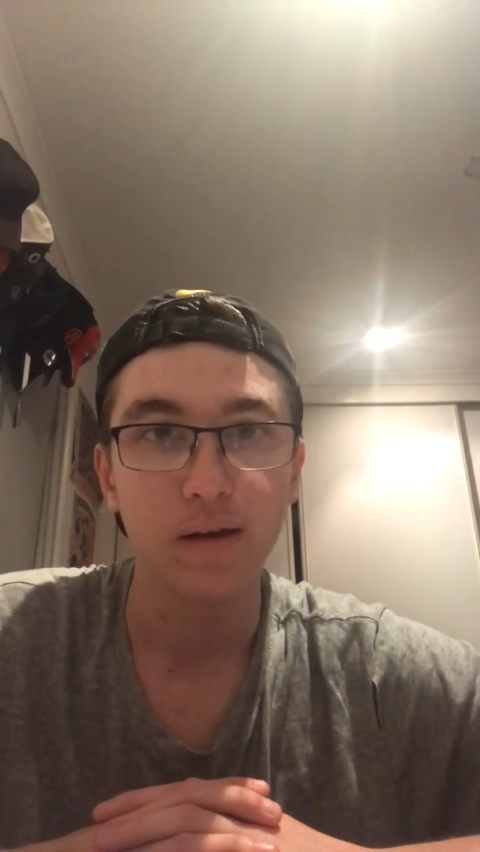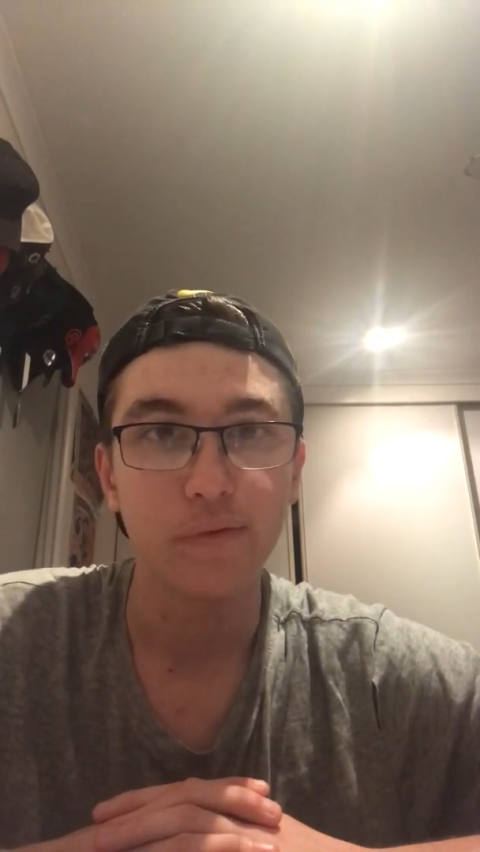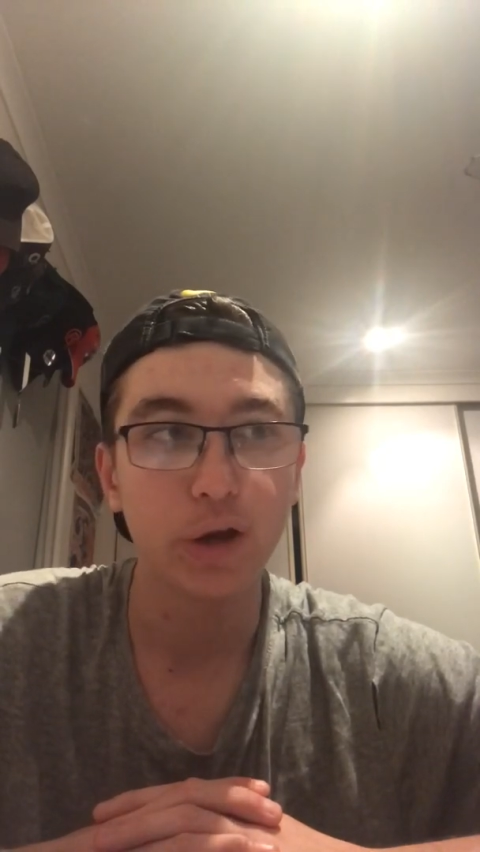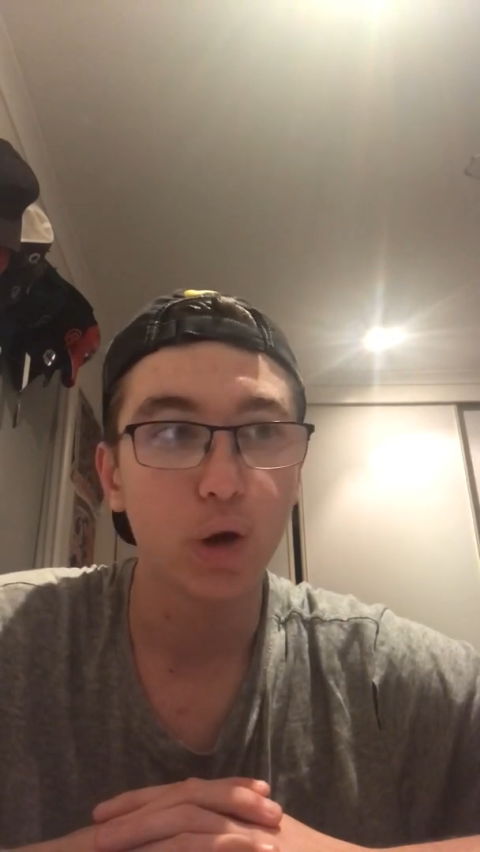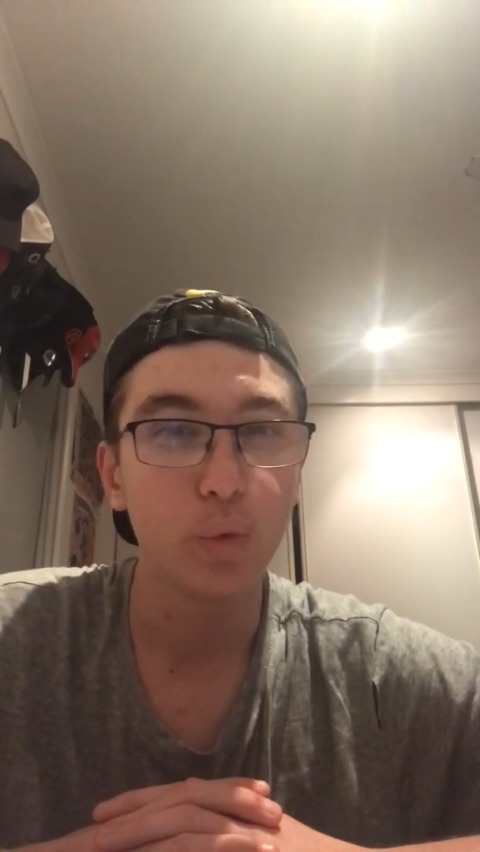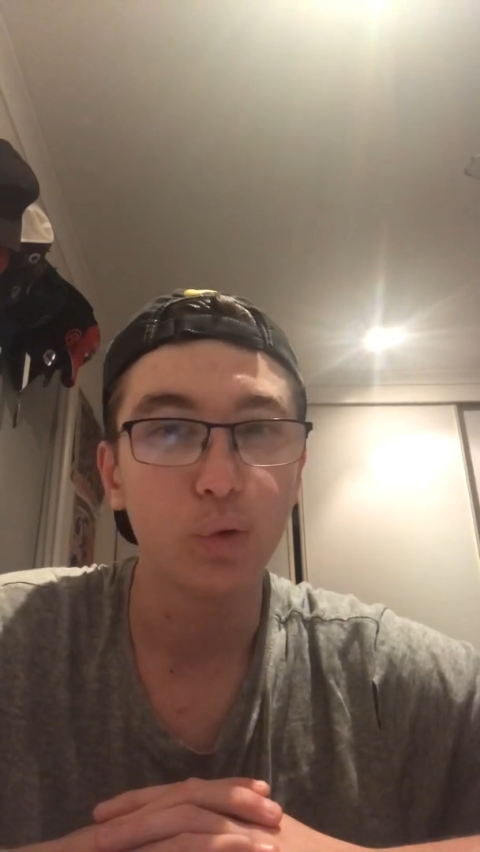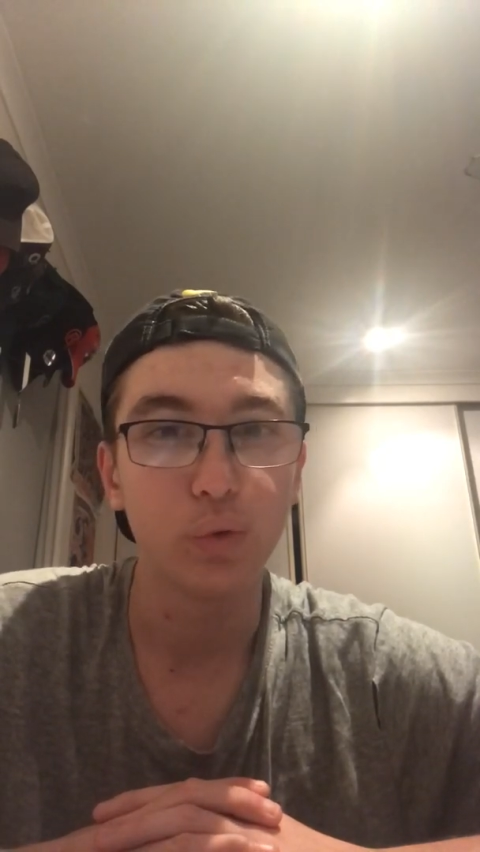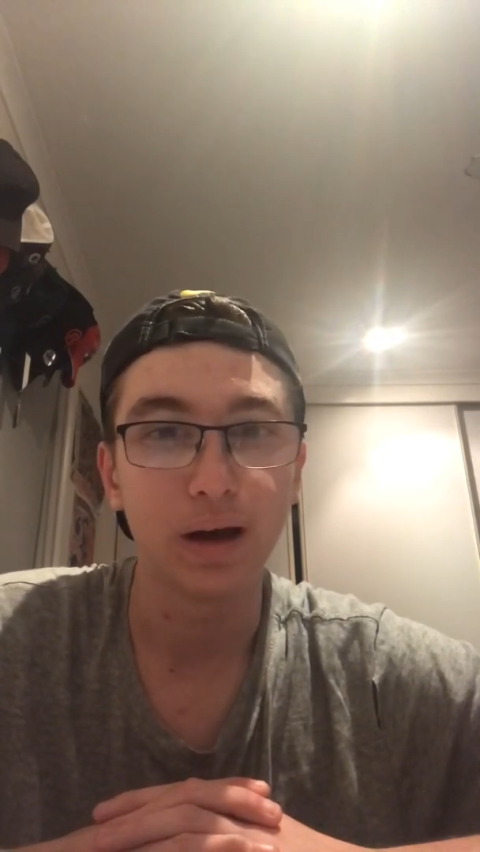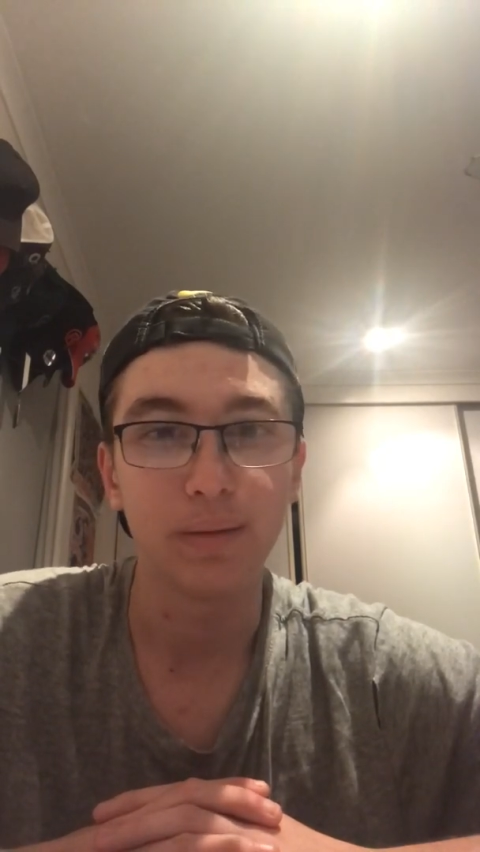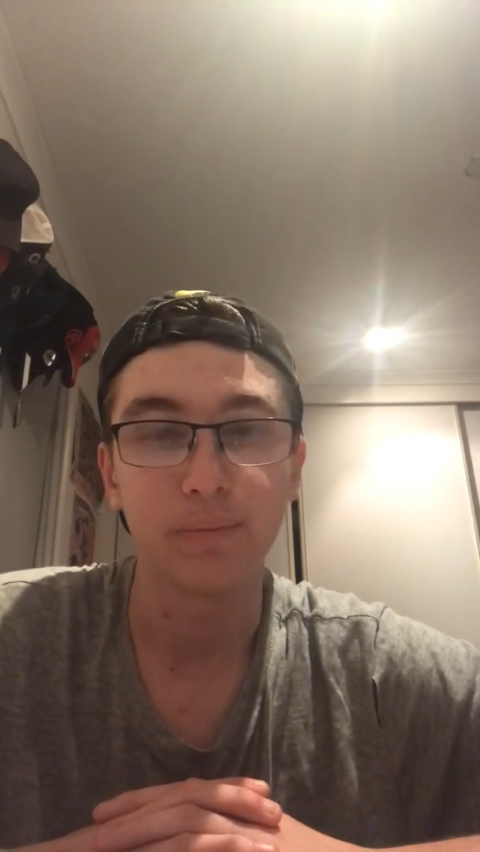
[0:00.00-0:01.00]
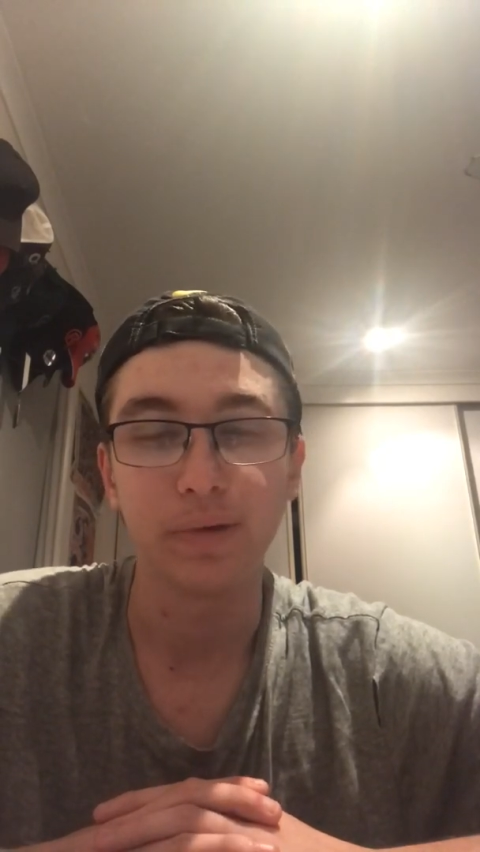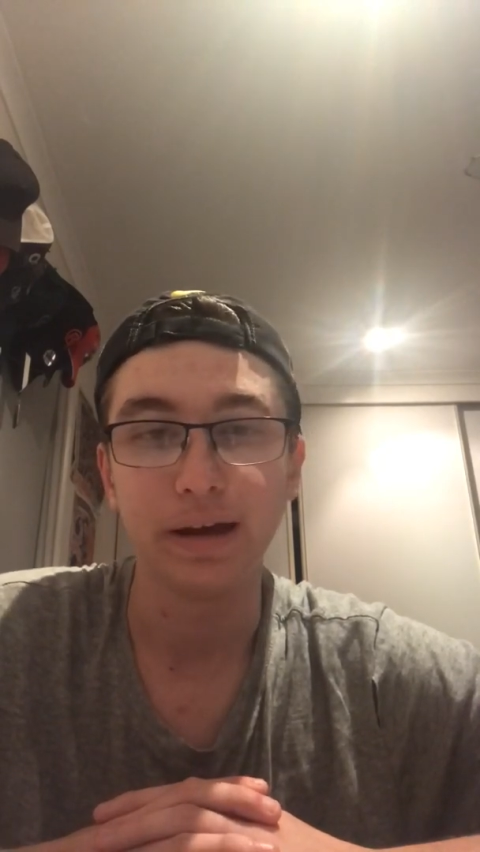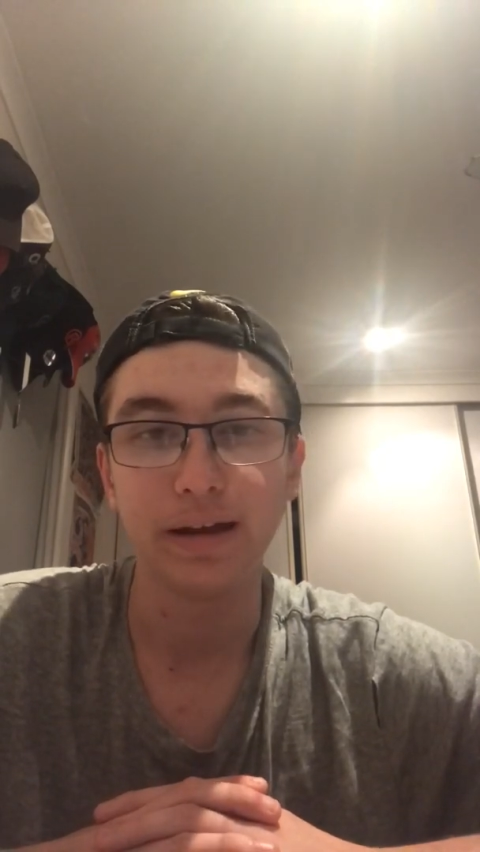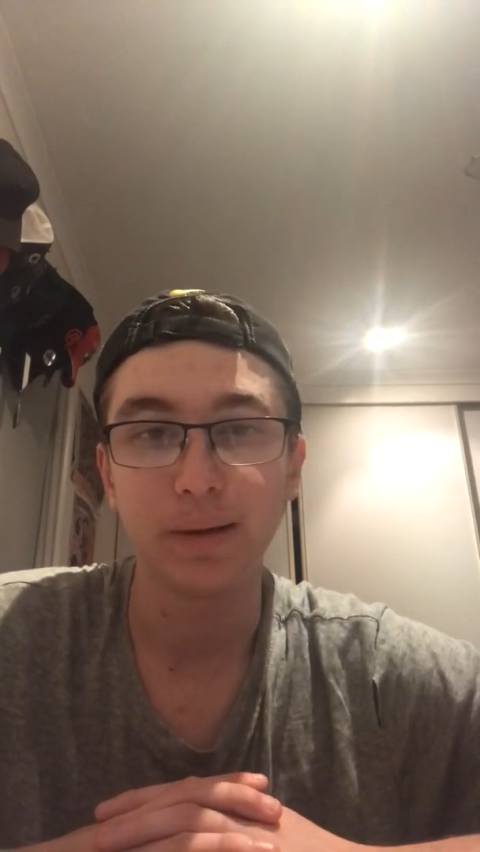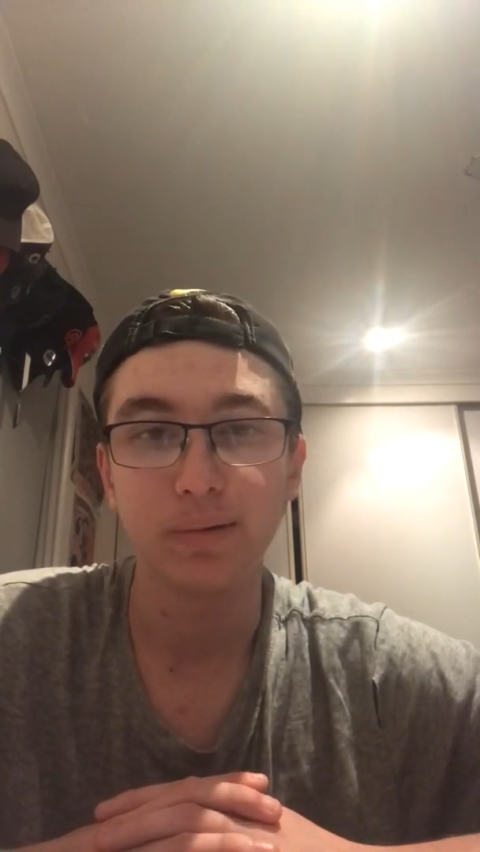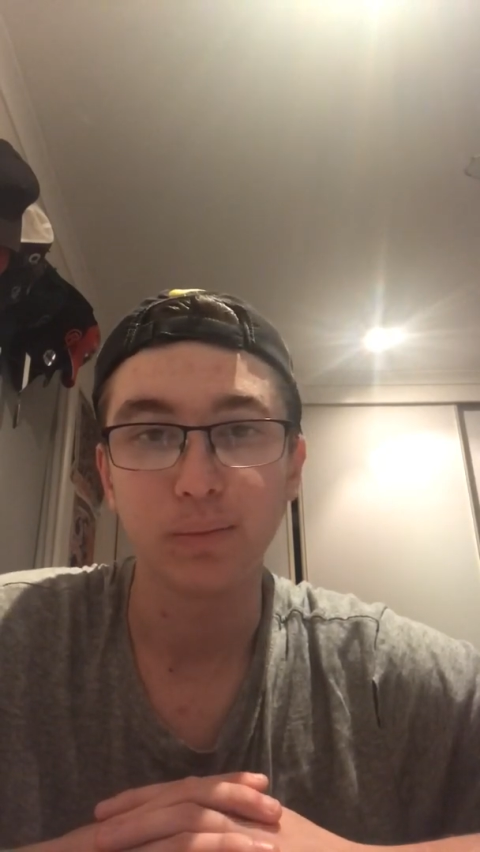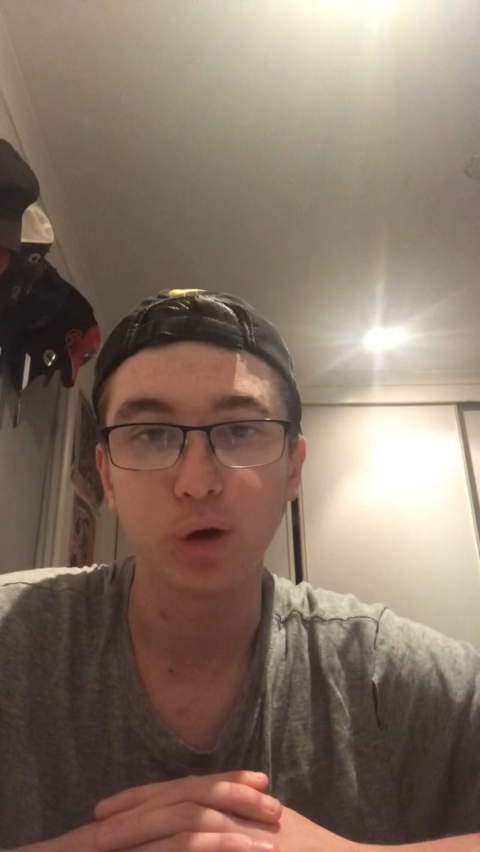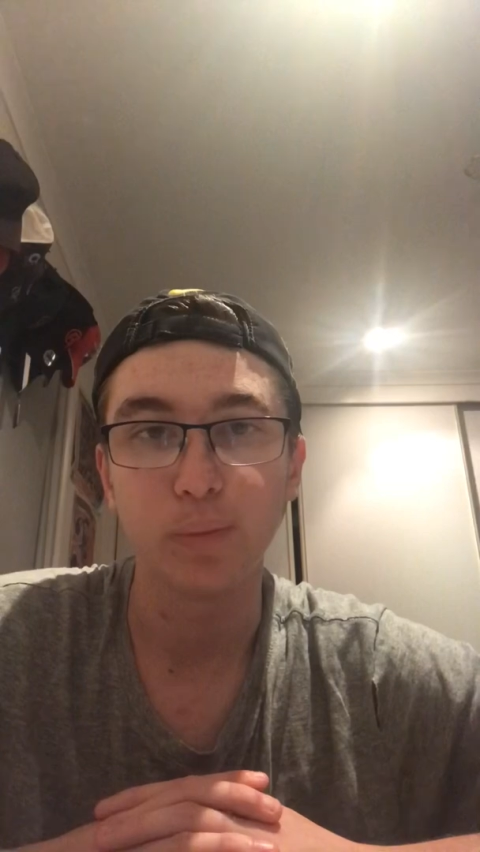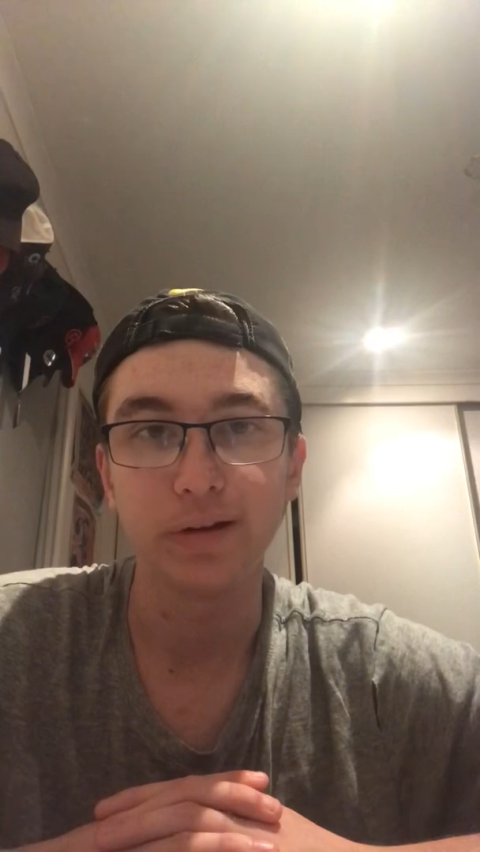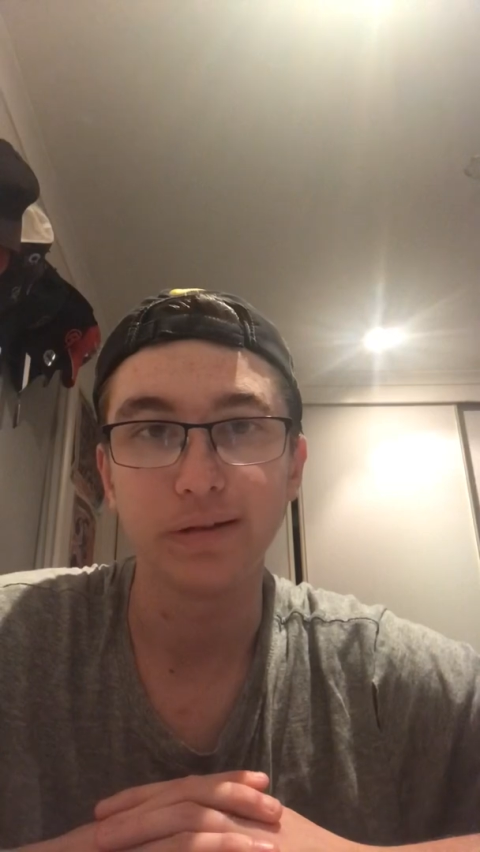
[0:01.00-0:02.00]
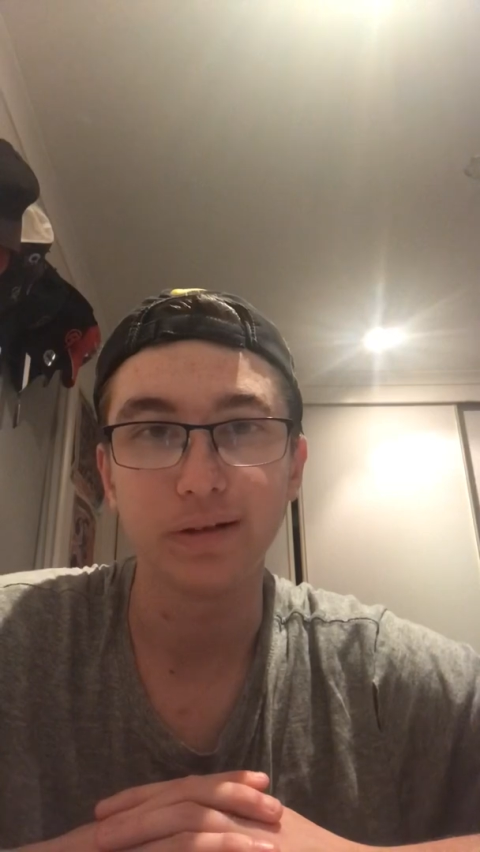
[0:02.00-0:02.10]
Freo will hand up some competition.